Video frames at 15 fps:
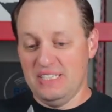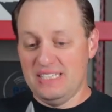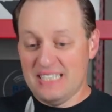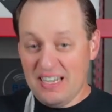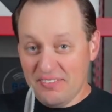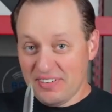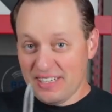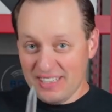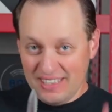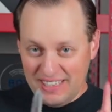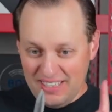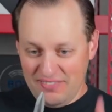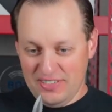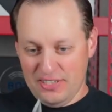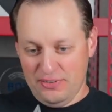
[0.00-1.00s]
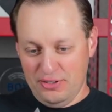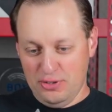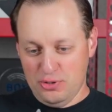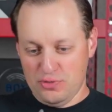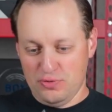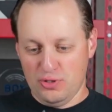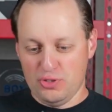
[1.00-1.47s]
Definitely a very
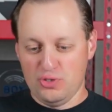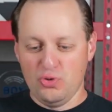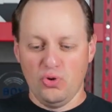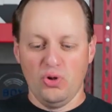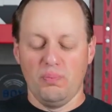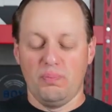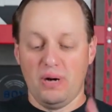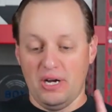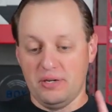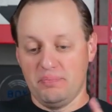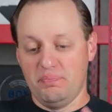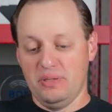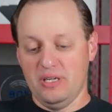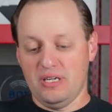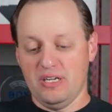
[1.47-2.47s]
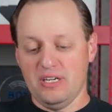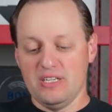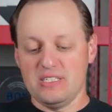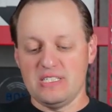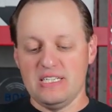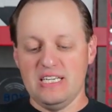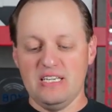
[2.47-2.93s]
useful tool, but
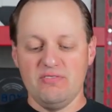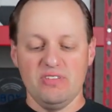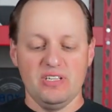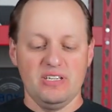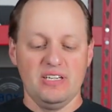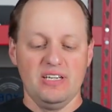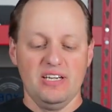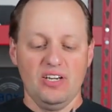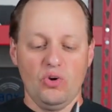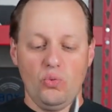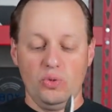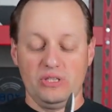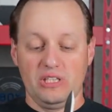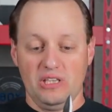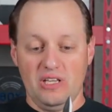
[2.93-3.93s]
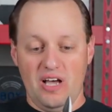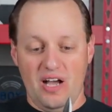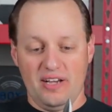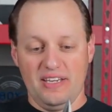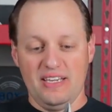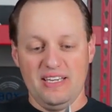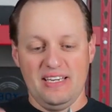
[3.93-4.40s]
because even with the
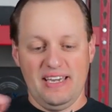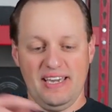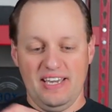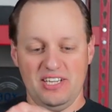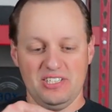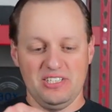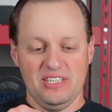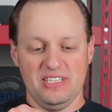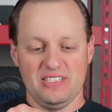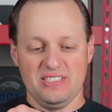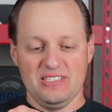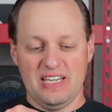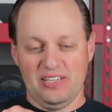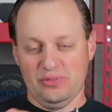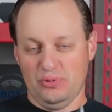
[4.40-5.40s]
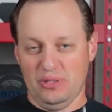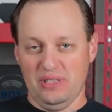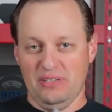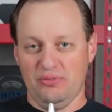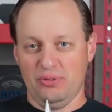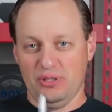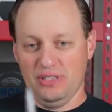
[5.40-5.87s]
locking gauge, it's not
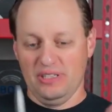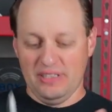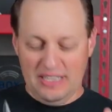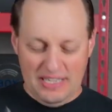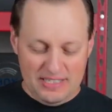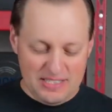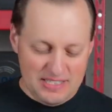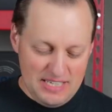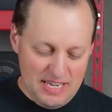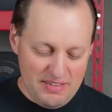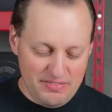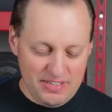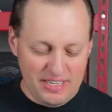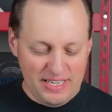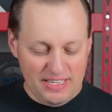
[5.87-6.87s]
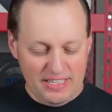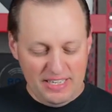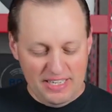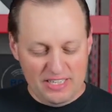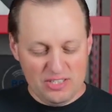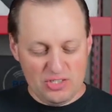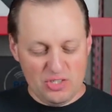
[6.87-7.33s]
really that safe, it
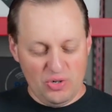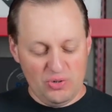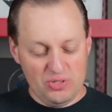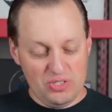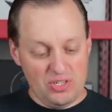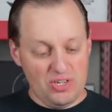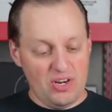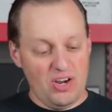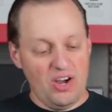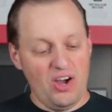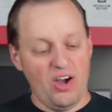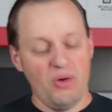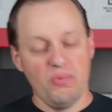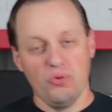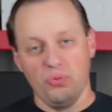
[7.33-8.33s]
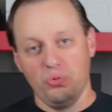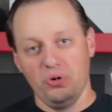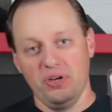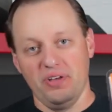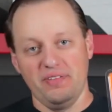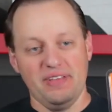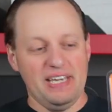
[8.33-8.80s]
is going to come
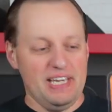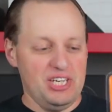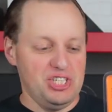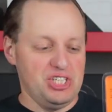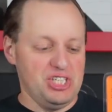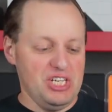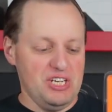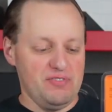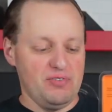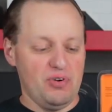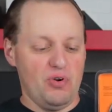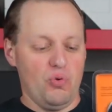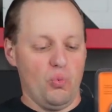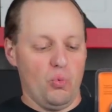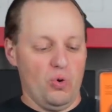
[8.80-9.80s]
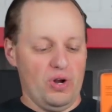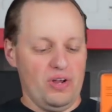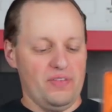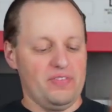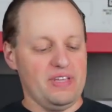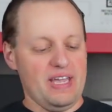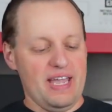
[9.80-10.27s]
with a sheath
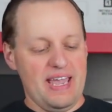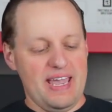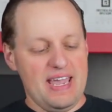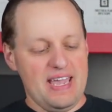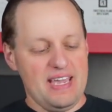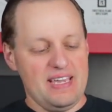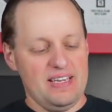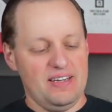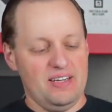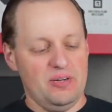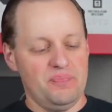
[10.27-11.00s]
with a